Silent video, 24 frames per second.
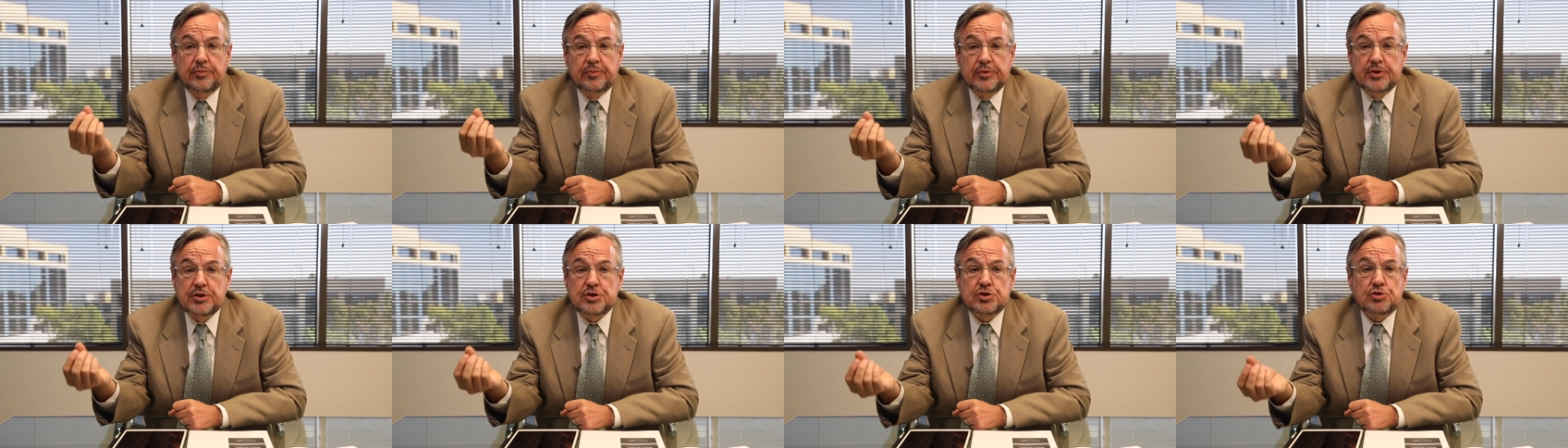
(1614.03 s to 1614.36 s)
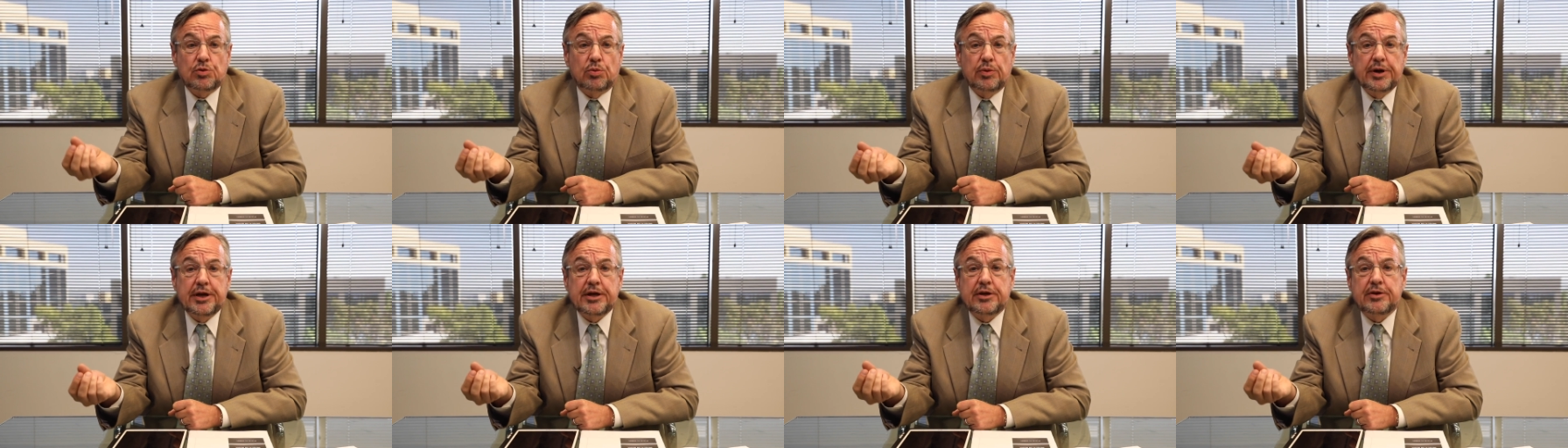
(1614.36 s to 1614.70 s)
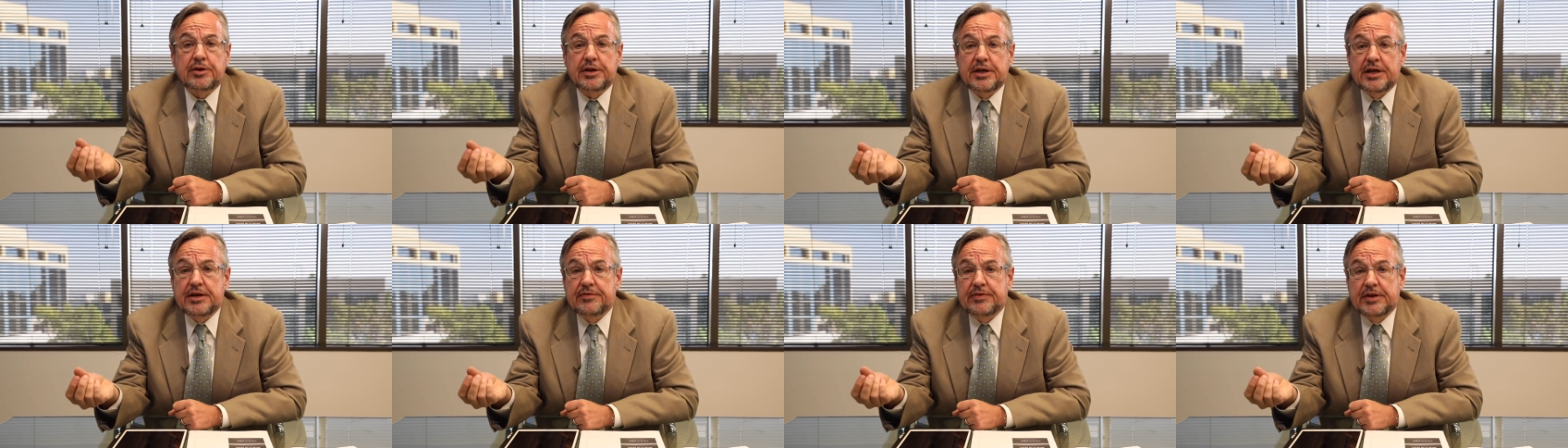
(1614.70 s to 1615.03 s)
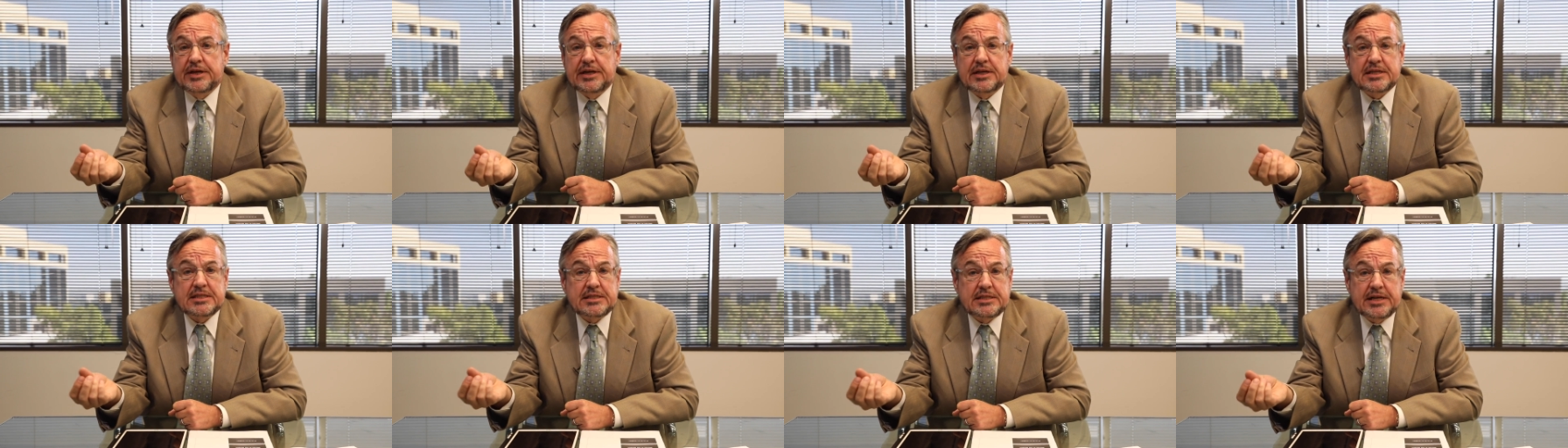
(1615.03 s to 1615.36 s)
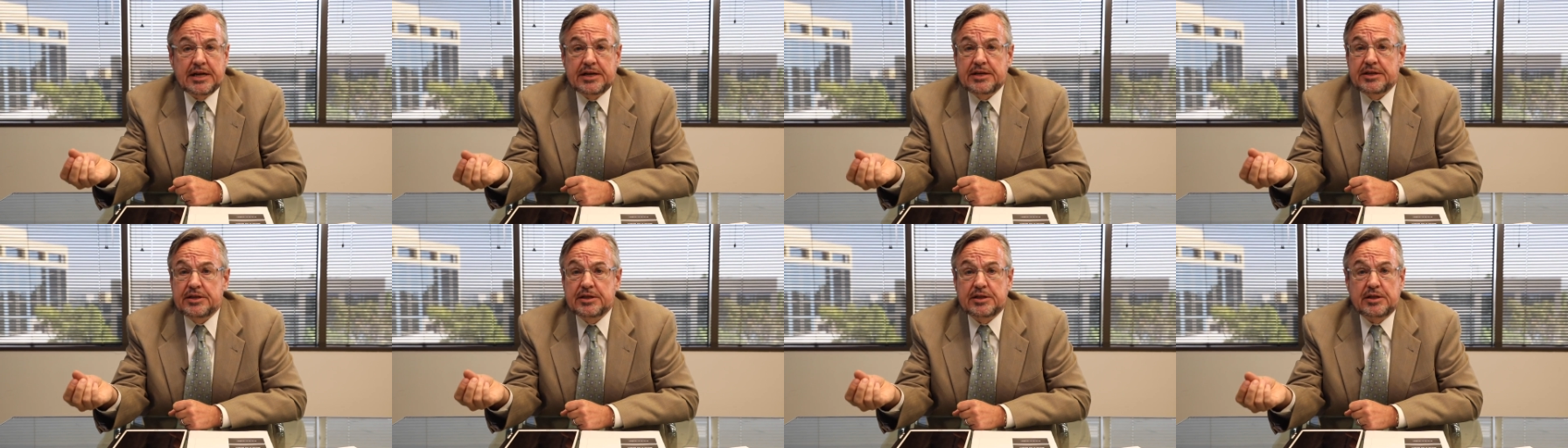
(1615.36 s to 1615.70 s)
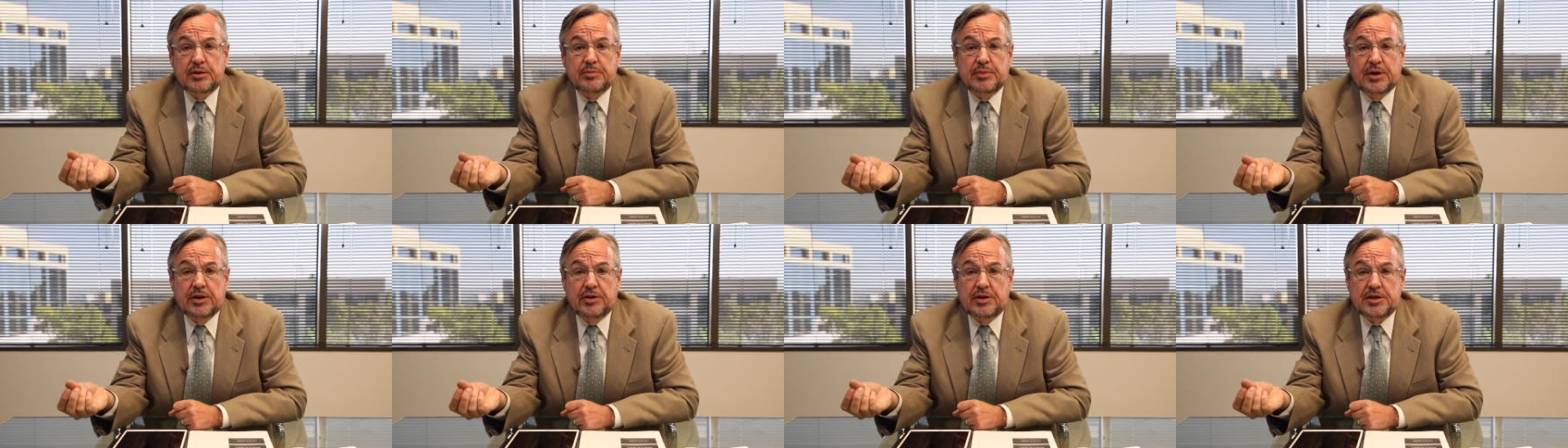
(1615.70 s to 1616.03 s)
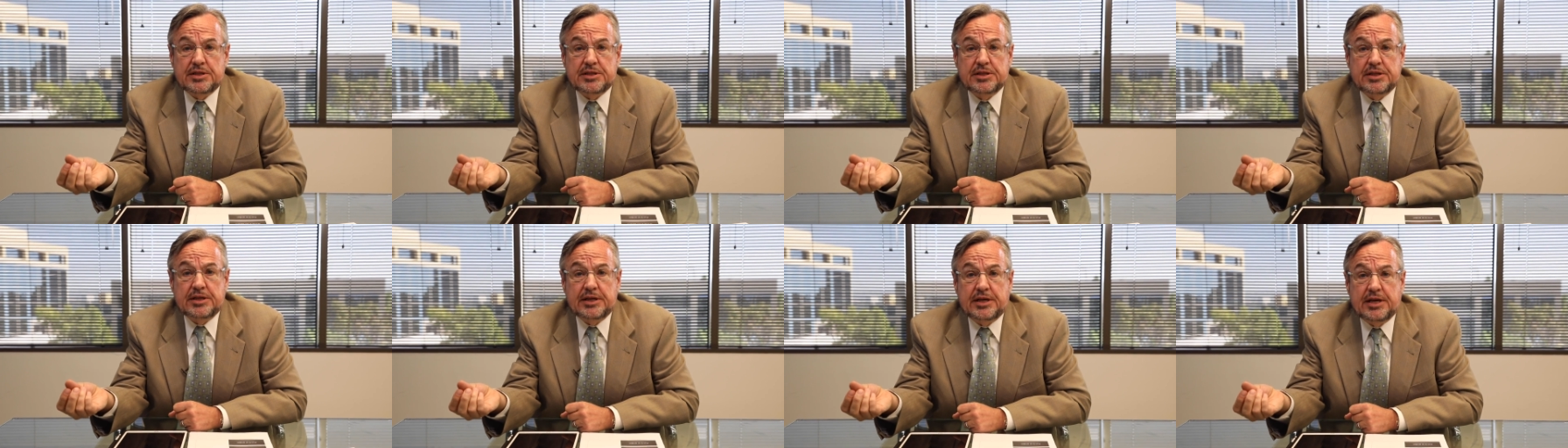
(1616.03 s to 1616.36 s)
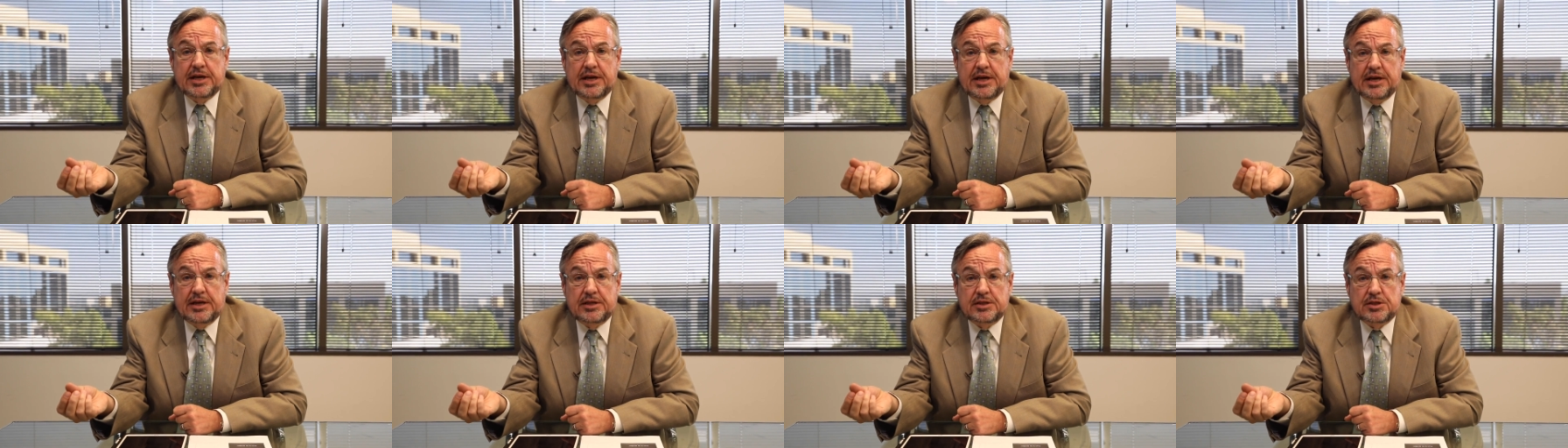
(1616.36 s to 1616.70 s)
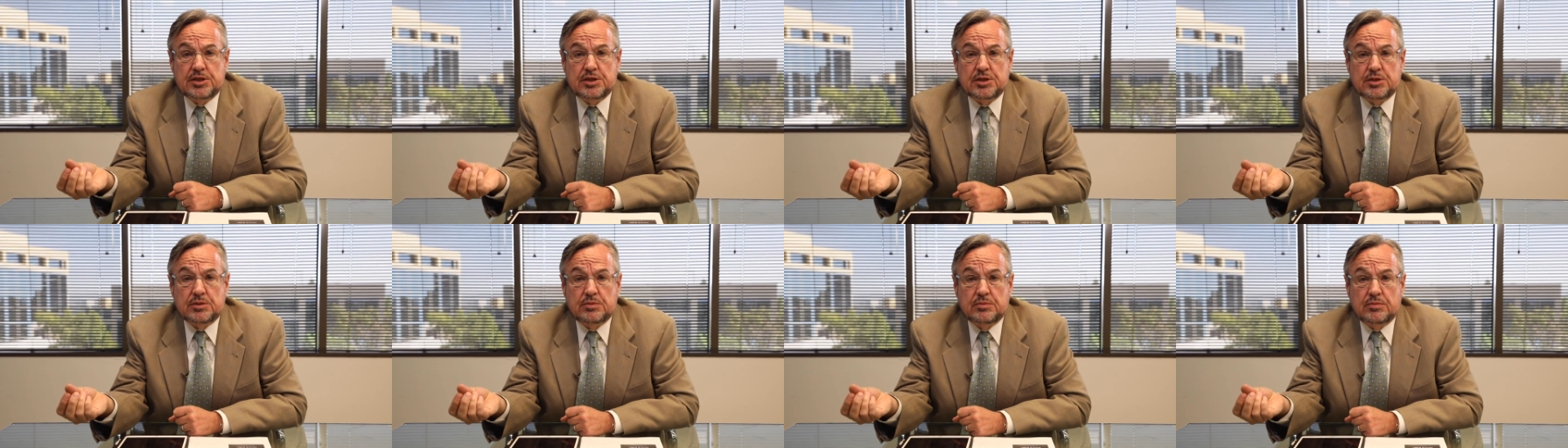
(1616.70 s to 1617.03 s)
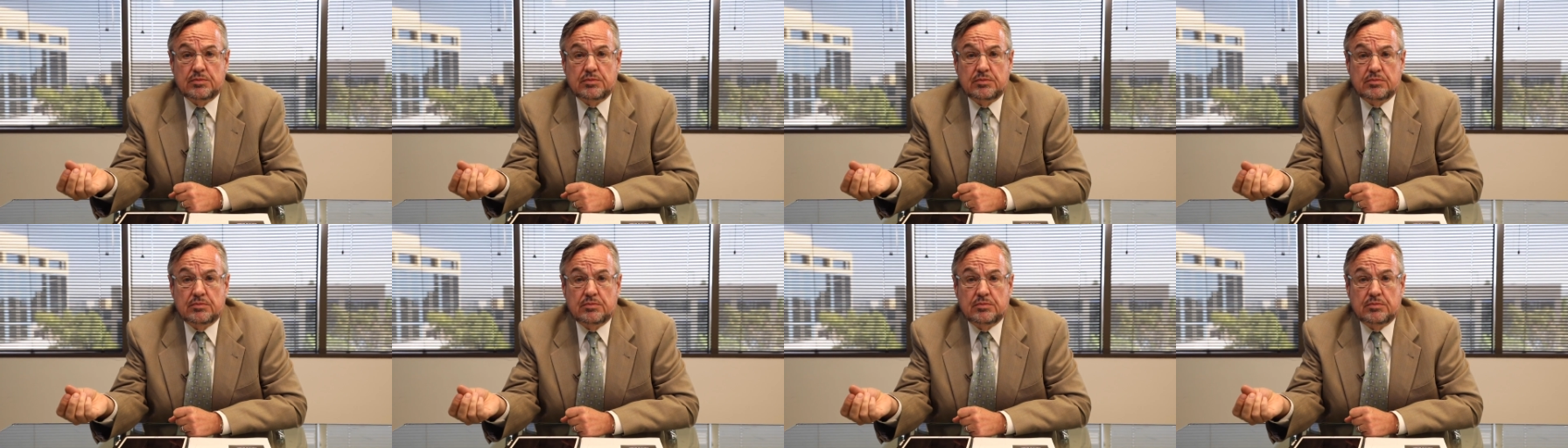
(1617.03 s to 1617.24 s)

The story could even extend to the merits of the case,